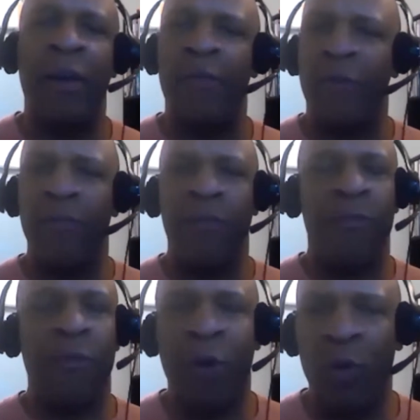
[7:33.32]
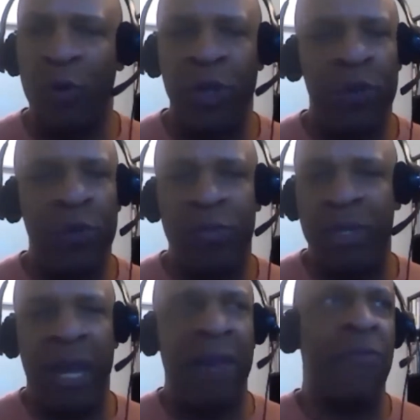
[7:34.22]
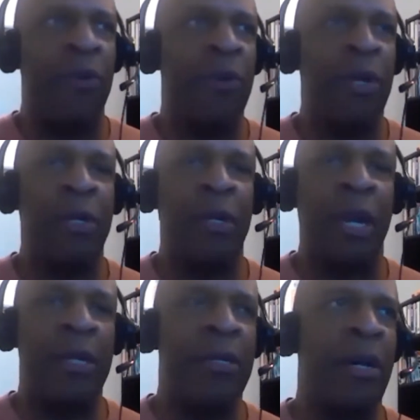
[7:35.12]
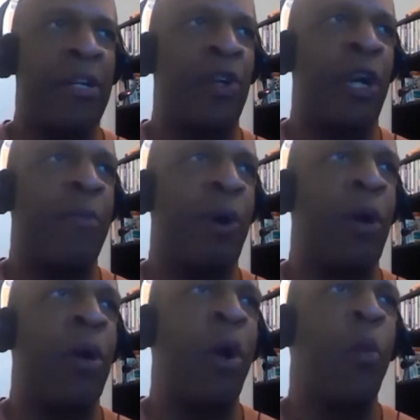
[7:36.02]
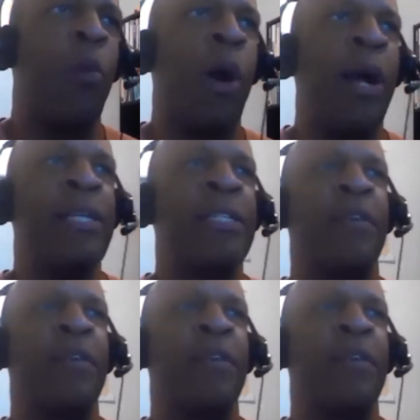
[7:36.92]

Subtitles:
from both you, Sanford and Dr. Aybar, why is it